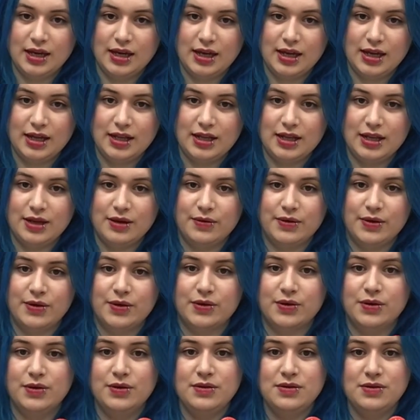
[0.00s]
And there we
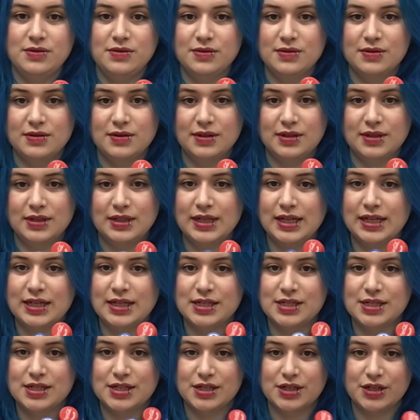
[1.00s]
go,
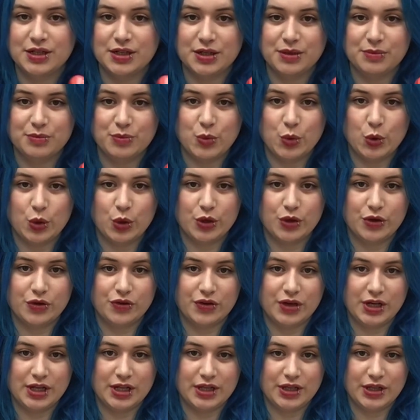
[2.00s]
nice more
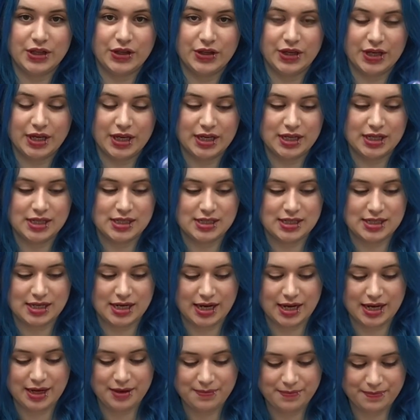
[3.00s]
green looking
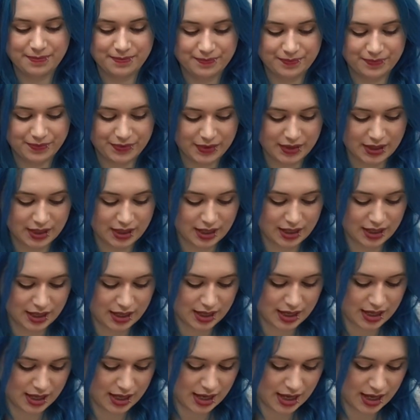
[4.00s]
stem.
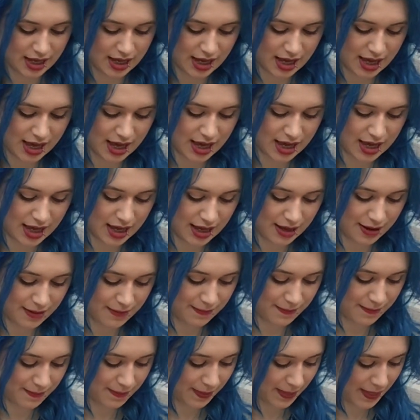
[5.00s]

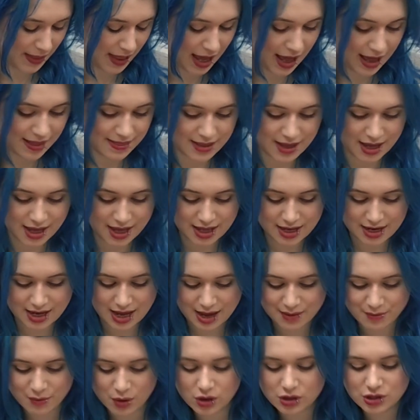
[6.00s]
And then
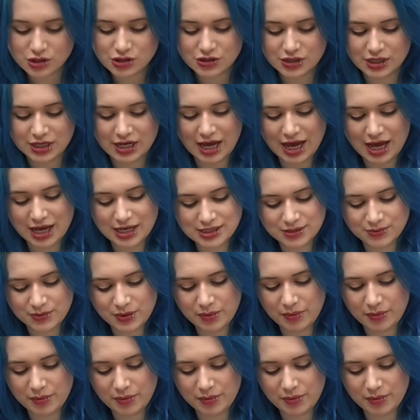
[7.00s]
I'm also going to add a wee